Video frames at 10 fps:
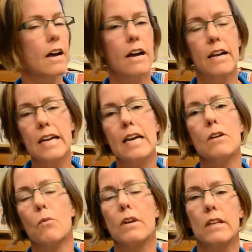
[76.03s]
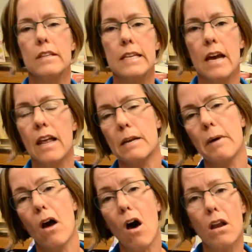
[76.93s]
again, the thing I like
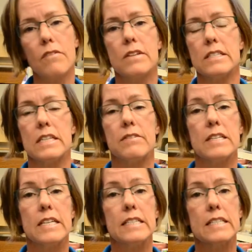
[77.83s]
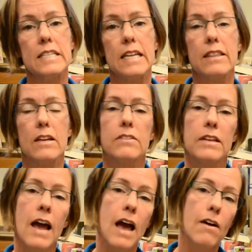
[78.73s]
about all of these DVDs is that they
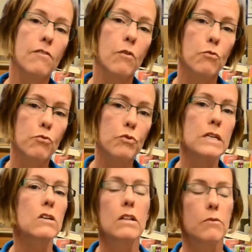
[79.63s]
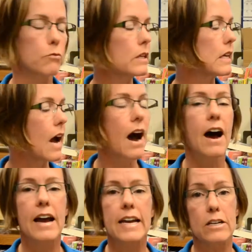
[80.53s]
have really
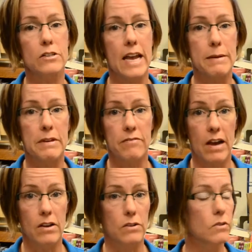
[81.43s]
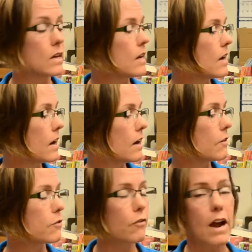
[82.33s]
high entertainment value.
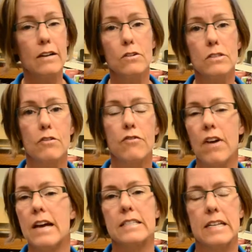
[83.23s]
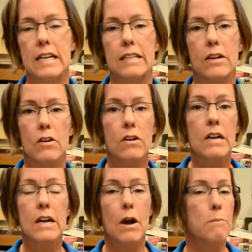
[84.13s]
Fractals are fascinating. They're
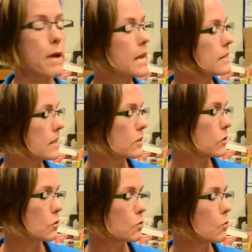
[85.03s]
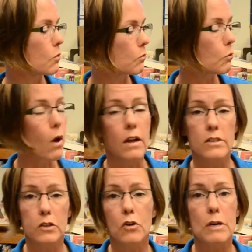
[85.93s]
amazing to
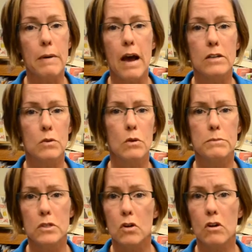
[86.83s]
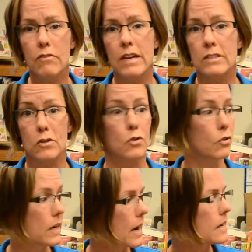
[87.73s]
learn about, to observe, and to
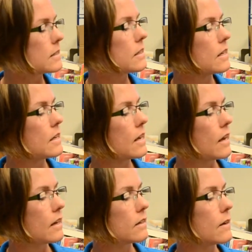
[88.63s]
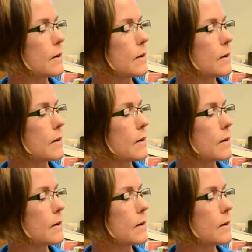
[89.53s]
create, and